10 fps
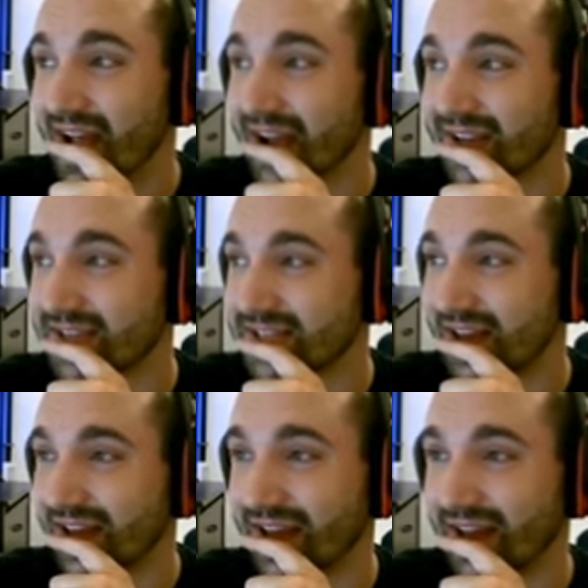I guess
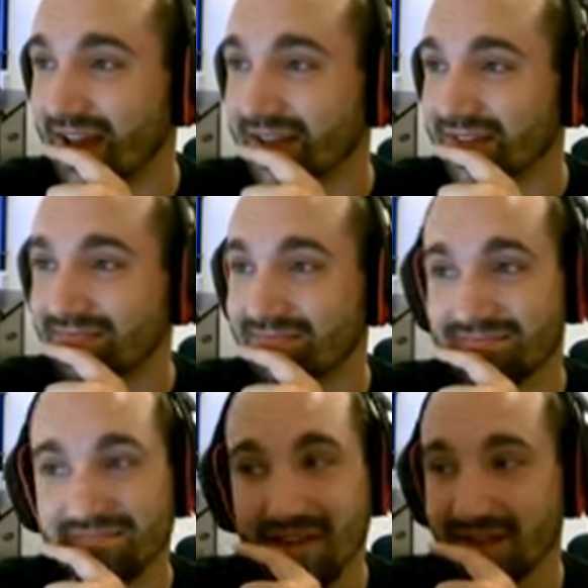at
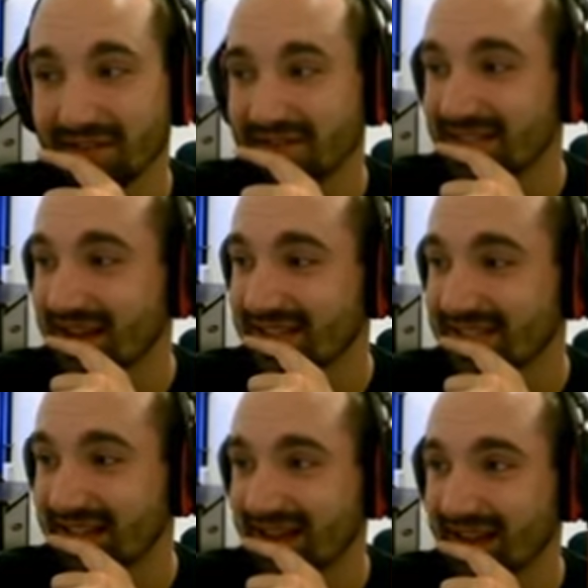LCS
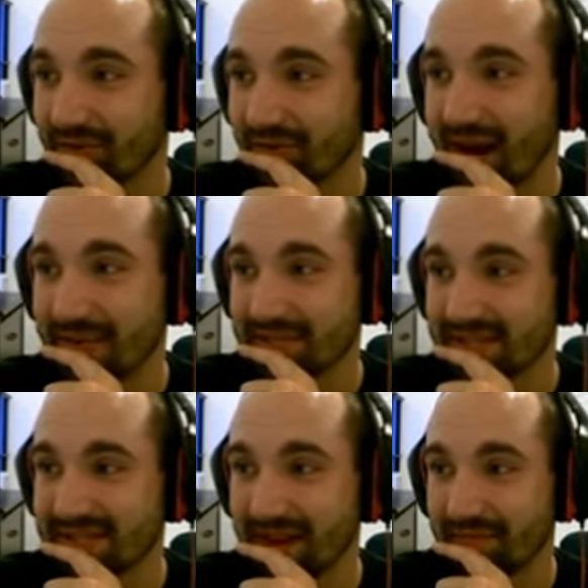that kind of wraps
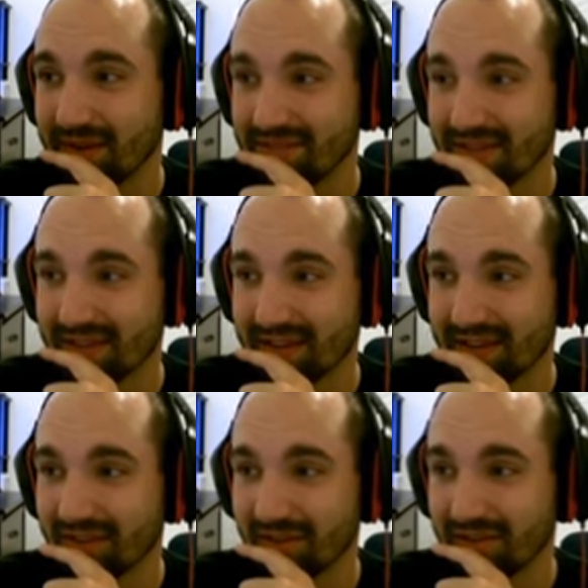us up, gives a
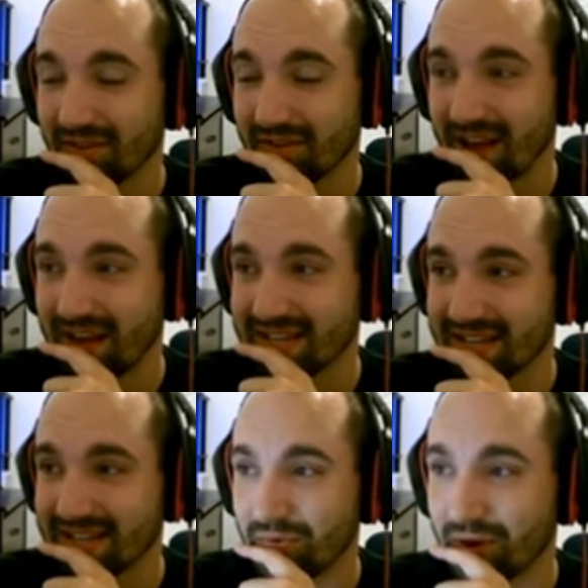little
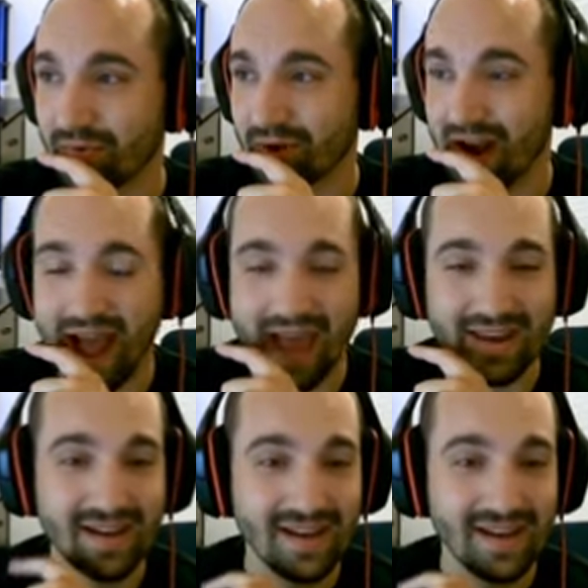context where we're at.